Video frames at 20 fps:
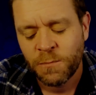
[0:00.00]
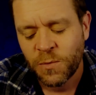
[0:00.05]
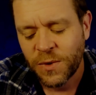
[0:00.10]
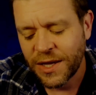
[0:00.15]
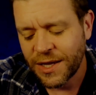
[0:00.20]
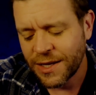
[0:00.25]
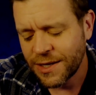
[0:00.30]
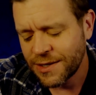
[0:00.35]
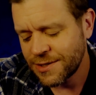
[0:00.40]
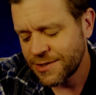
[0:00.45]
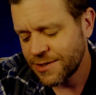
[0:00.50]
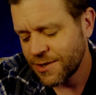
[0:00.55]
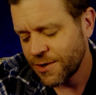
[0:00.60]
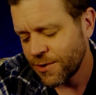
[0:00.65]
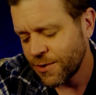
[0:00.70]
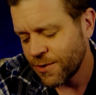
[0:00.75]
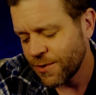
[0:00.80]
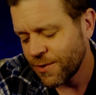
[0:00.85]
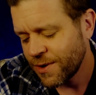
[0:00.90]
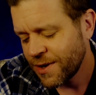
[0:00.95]
and
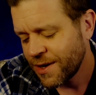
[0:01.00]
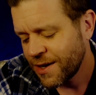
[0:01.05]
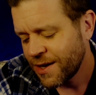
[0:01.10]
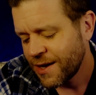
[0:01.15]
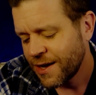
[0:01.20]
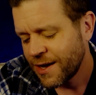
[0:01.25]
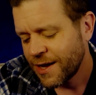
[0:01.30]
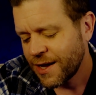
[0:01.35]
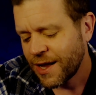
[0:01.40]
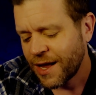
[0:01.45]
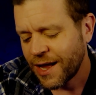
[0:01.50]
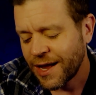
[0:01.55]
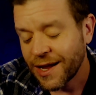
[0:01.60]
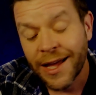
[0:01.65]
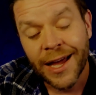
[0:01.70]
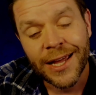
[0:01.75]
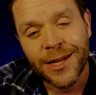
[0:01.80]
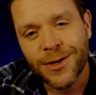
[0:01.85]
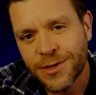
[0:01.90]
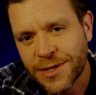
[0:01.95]
so I
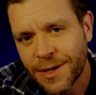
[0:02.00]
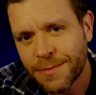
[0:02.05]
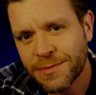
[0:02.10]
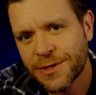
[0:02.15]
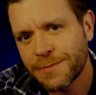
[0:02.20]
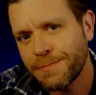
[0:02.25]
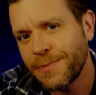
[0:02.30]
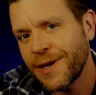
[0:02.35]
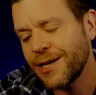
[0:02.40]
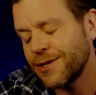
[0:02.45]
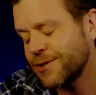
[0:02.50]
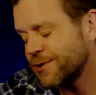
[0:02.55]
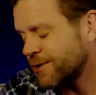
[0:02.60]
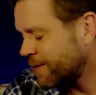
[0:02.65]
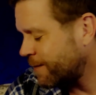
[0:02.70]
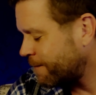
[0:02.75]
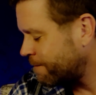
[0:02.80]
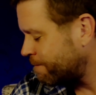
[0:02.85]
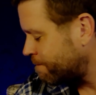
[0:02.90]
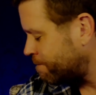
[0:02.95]
got you something special.